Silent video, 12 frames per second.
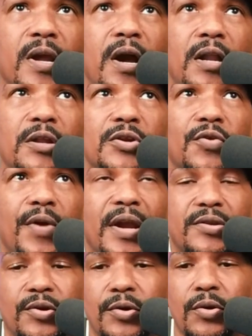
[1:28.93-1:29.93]

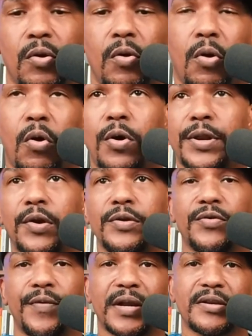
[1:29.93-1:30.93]
ColorDirector or
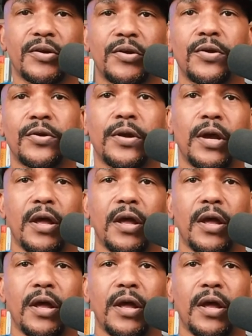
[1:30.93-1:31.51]
AudioDirector,